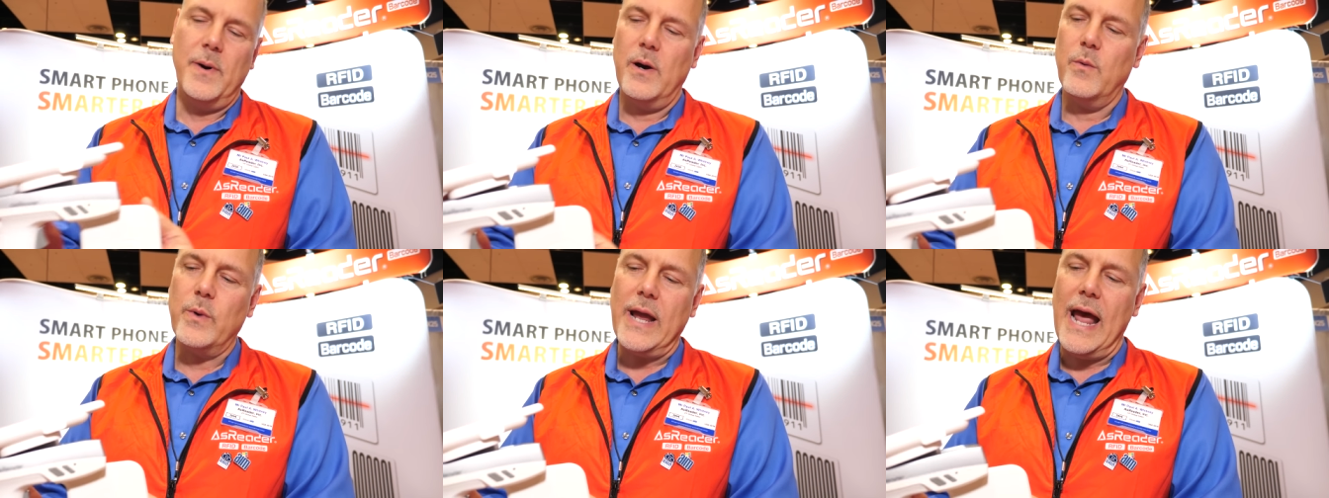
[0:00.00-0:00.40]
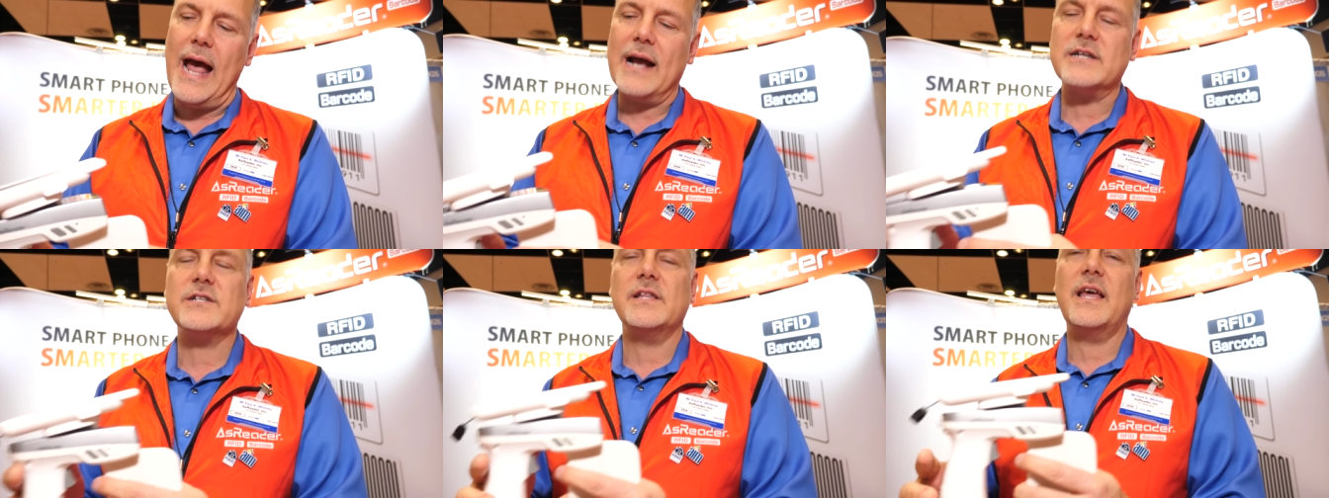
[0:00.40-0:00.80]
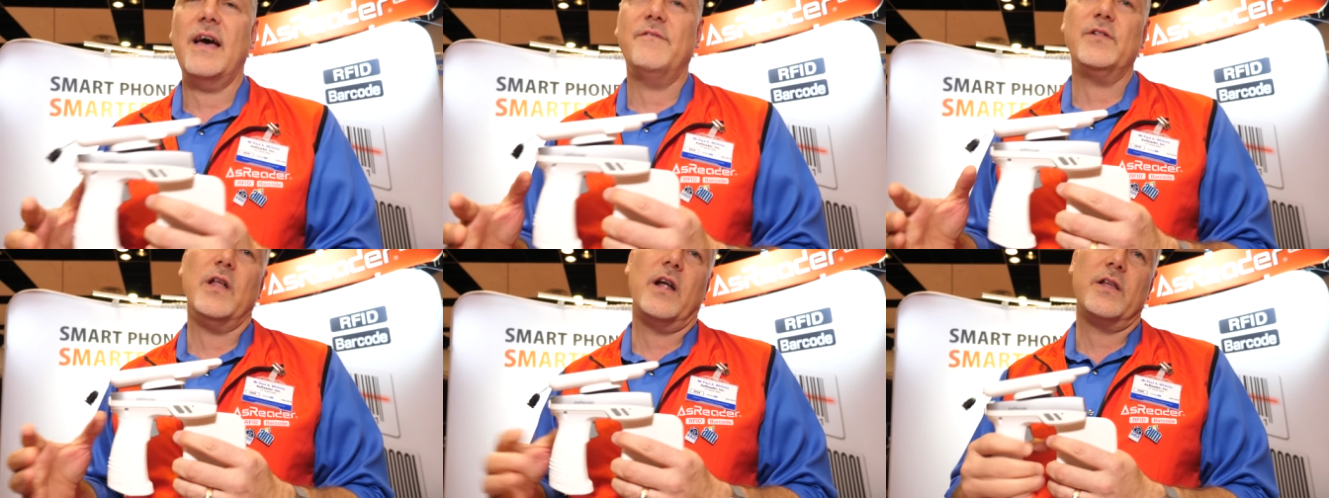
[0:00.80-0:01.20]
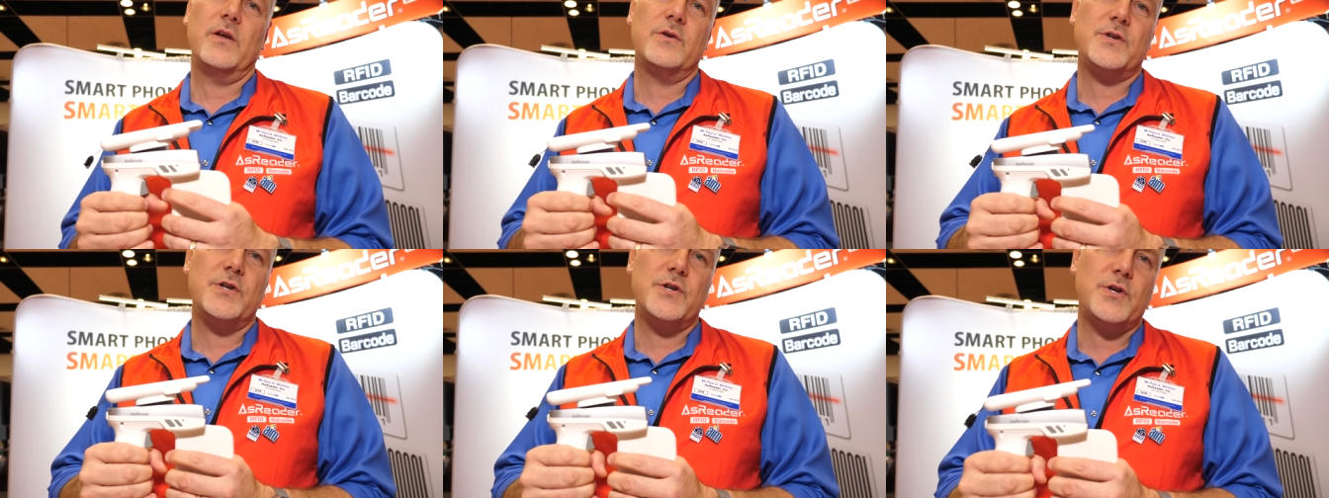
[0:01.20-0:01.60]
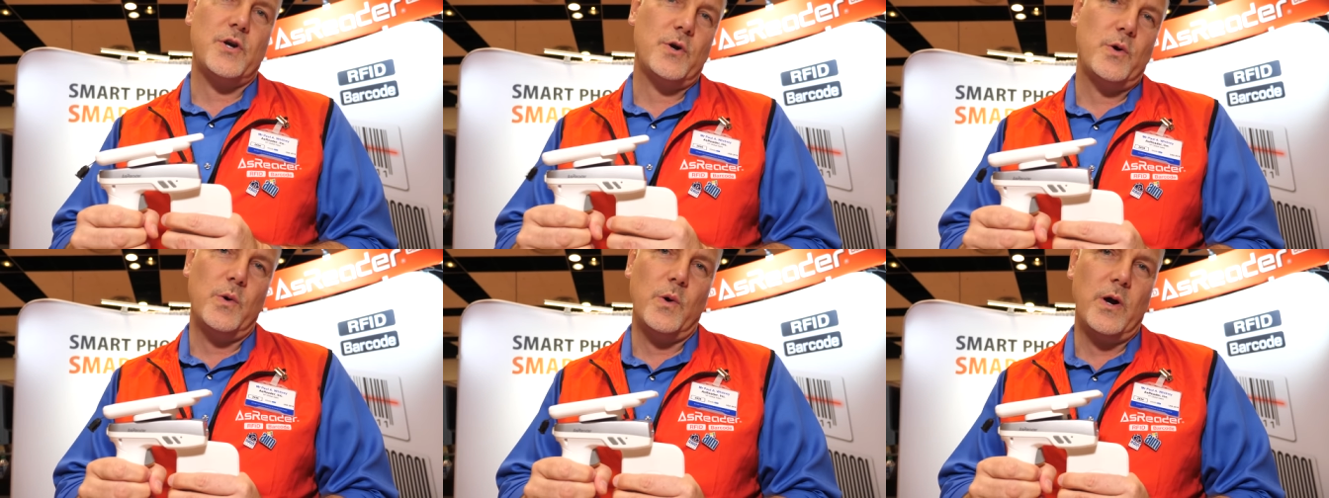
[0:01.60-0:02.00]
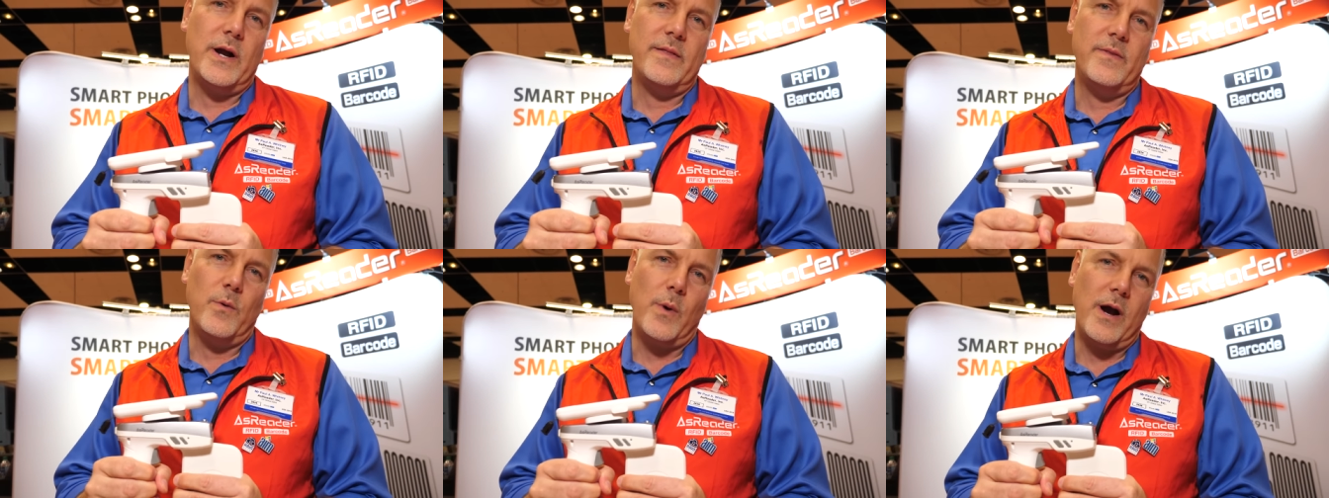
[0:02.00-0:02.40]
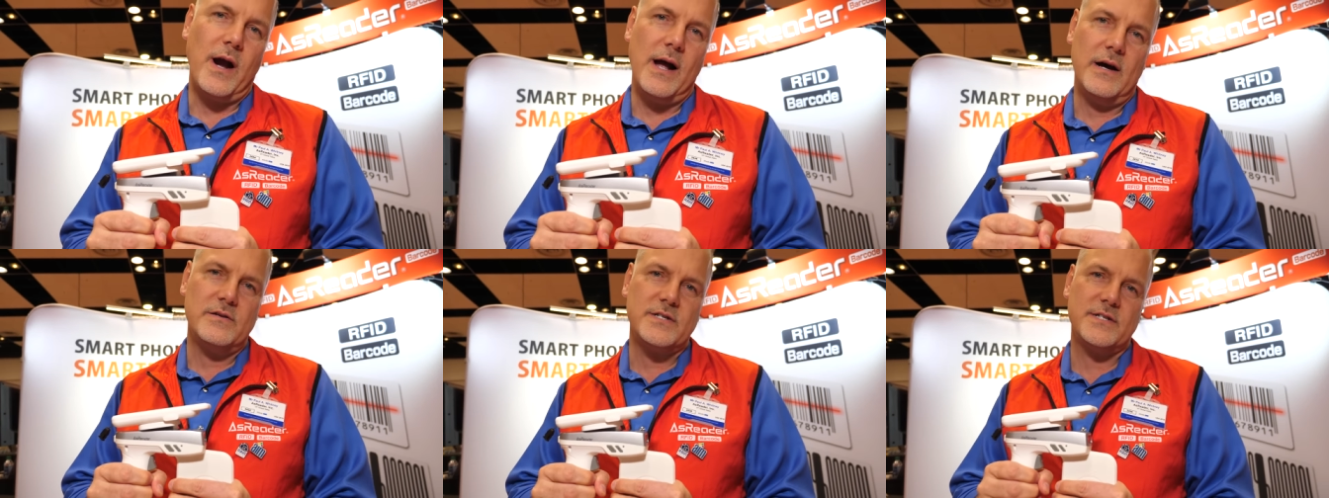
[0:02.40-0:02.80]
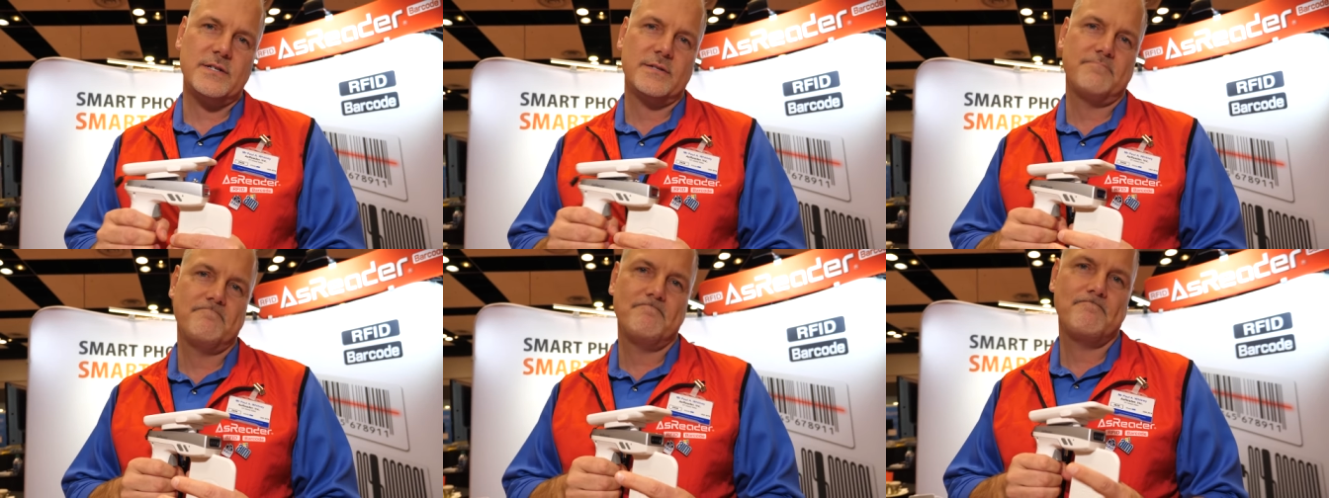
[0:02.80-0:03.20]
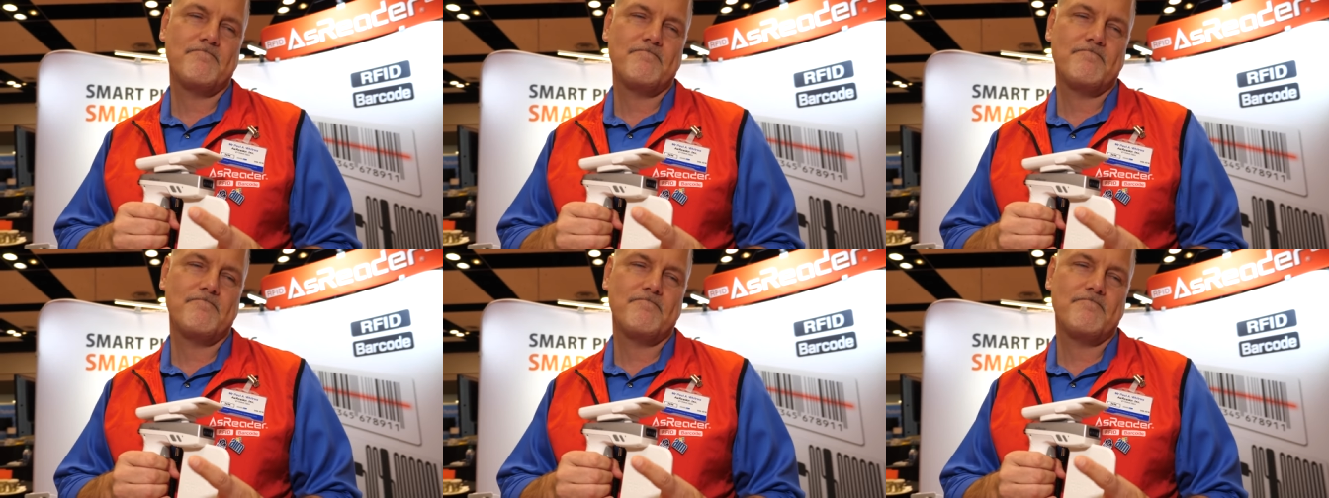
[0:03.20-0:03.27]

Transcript: but we actually have a lot of users who are in the warehouse